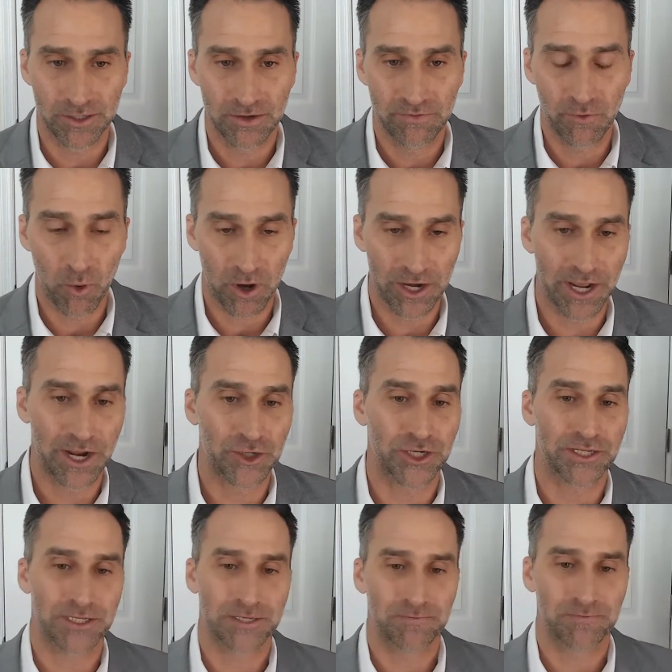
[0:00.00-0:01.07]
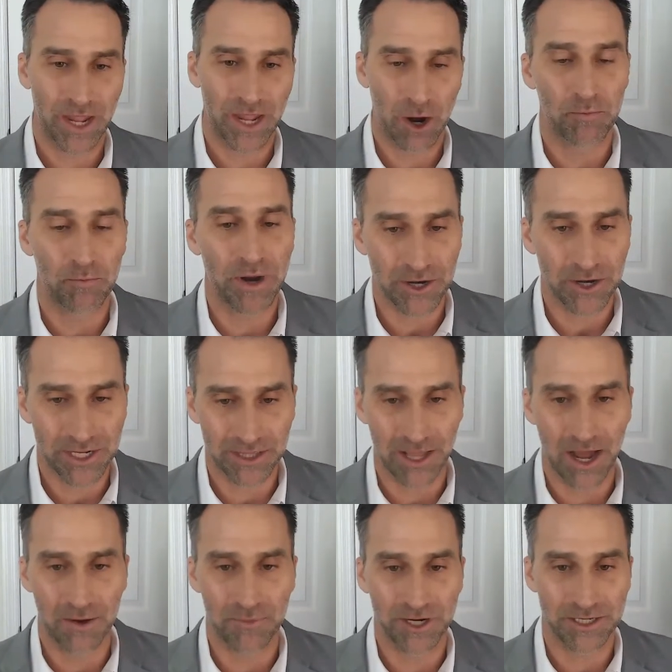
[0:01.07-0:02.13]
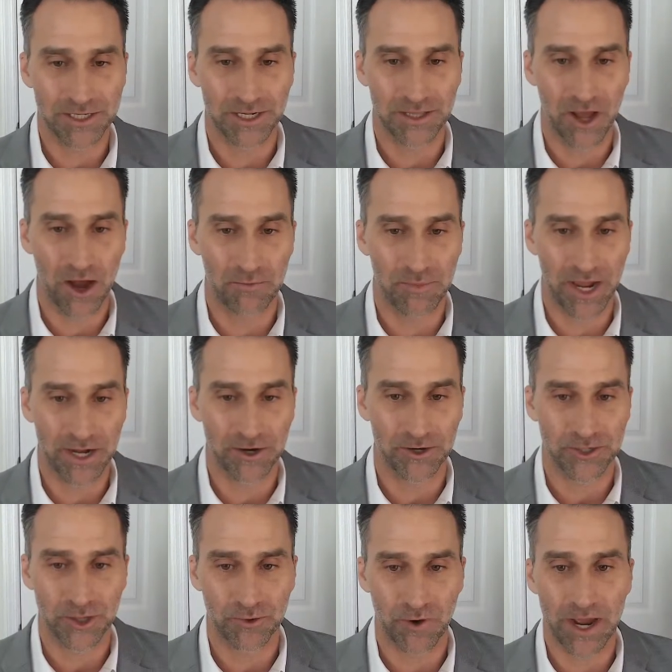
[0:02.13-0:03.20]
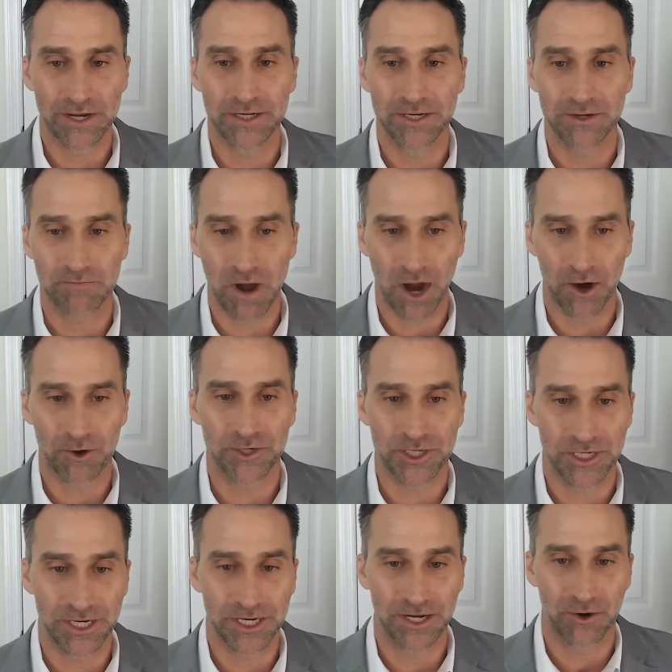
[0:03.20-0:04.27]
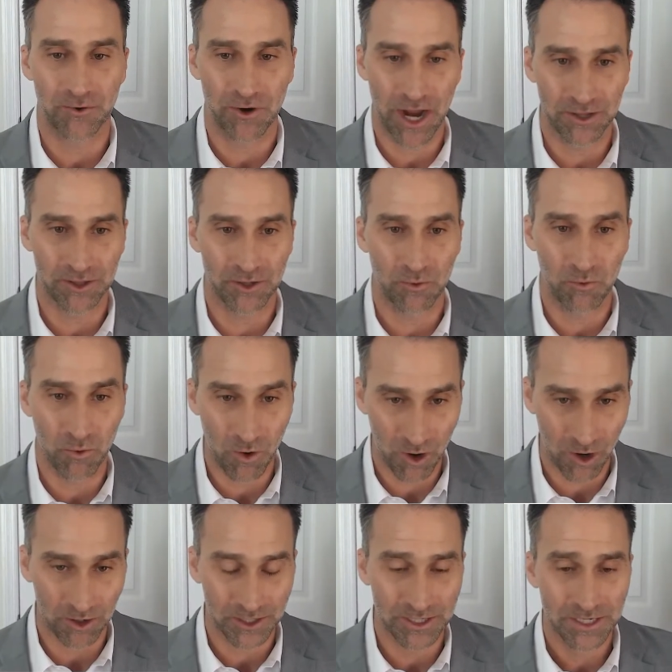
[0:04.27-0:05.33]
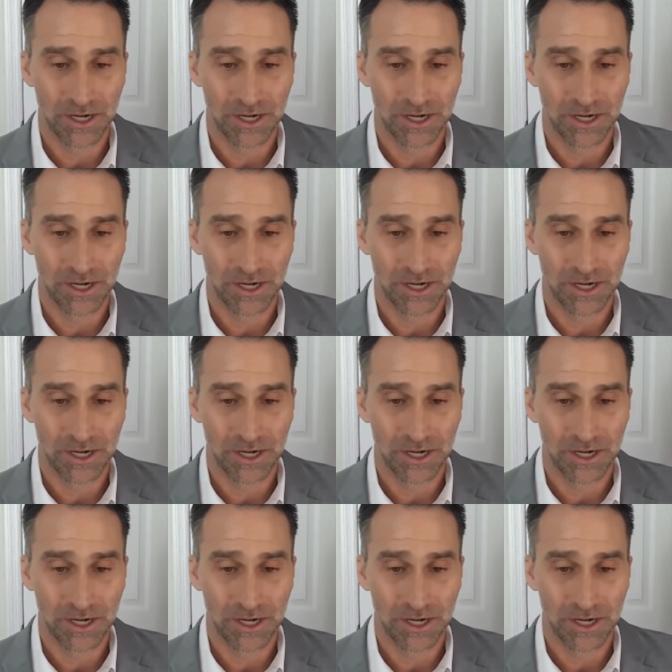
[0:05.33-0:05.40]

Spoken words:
Foreign Agents, How American Lobbyists and Lawmakers Threaten Democracy Around the World,